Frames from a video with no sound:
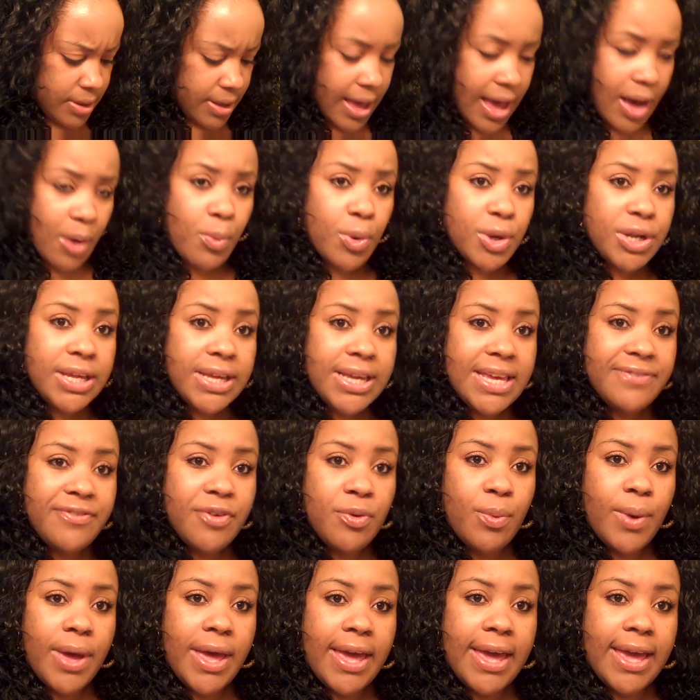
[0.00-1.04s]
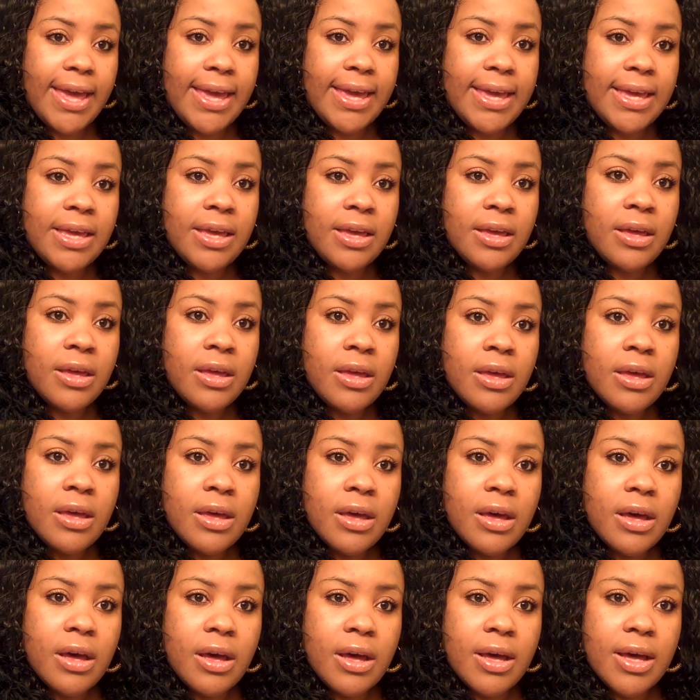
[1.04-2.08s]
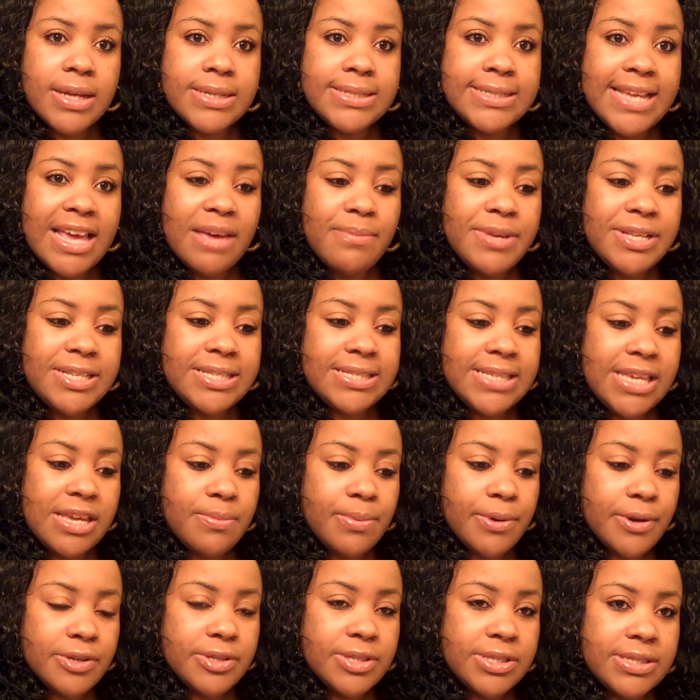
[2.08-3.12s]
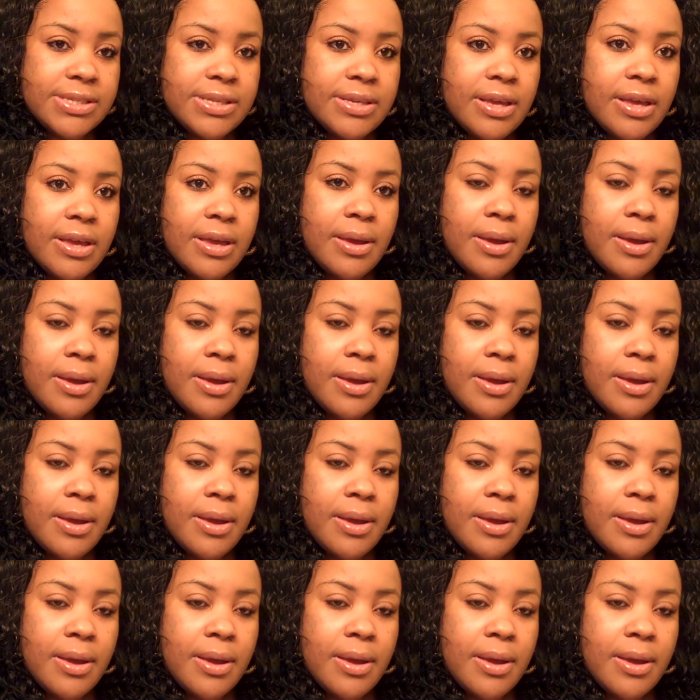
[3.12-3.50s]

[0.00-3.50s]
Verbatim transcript: I want to give away uh, Debbie Siebers'